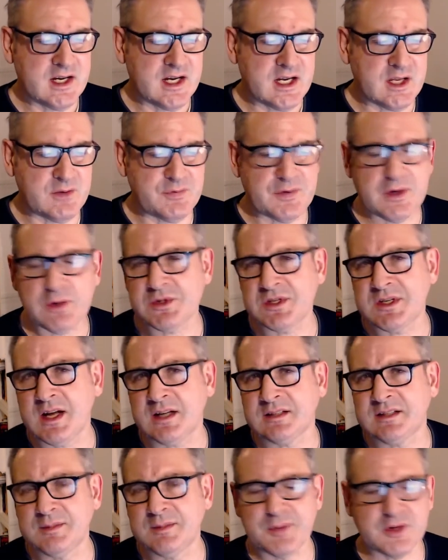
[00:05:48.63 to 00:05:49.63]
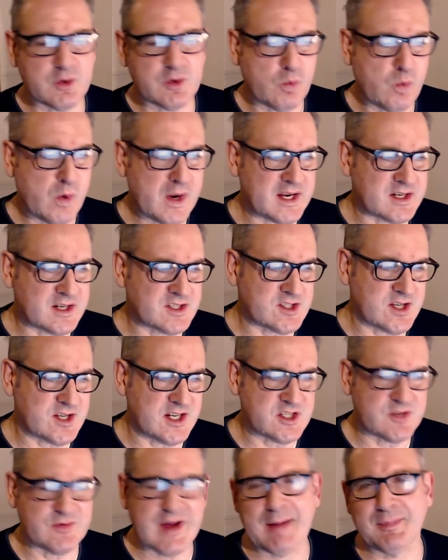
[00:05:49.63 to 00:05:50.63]
He feels nothing but a weird
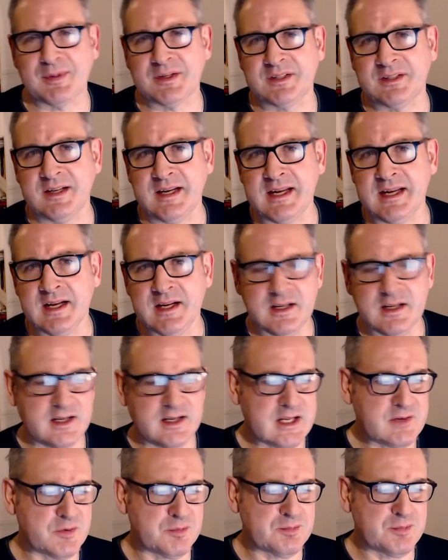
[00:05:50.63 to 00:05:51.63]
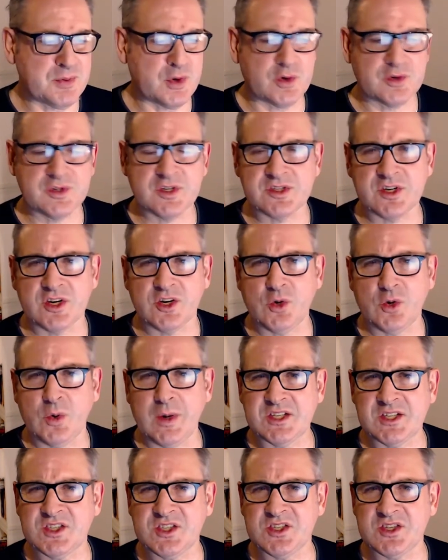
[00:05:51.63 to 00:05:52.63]
sense of apathy and even ponders a
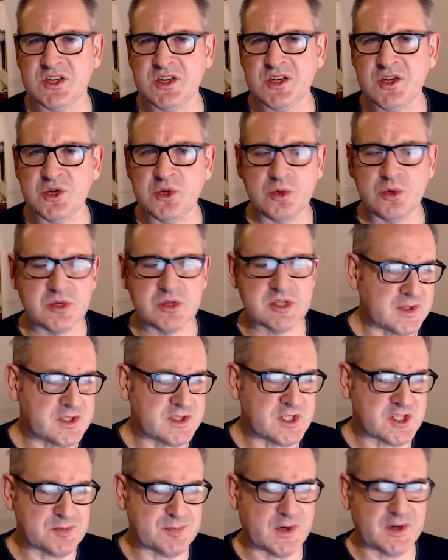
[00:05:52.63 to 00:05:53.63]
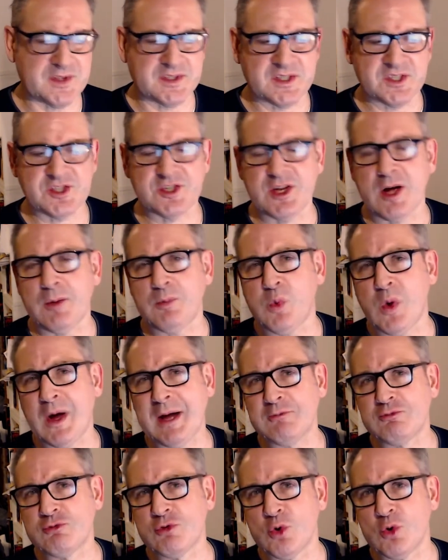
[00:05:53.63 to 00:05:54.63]
quick snooze despite the
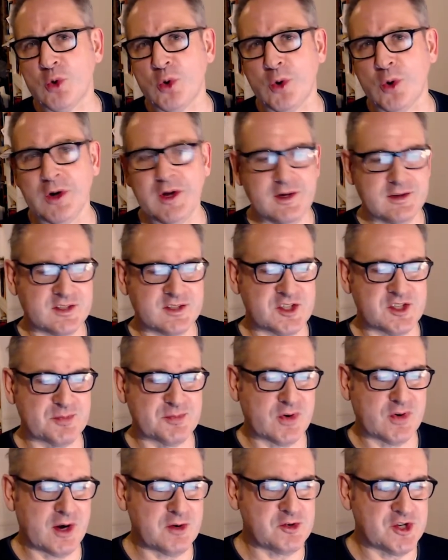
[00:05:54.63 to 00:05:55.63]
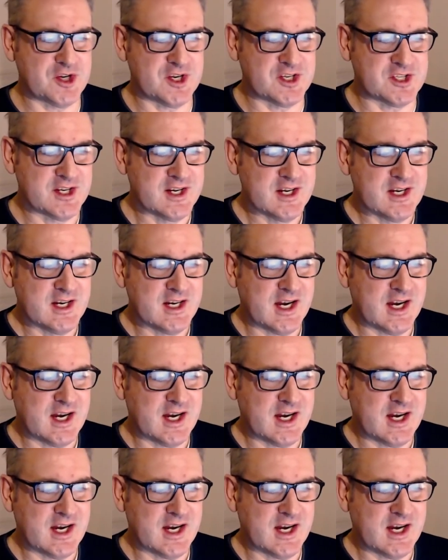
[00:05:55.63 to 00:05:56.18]
subway roar that approaches,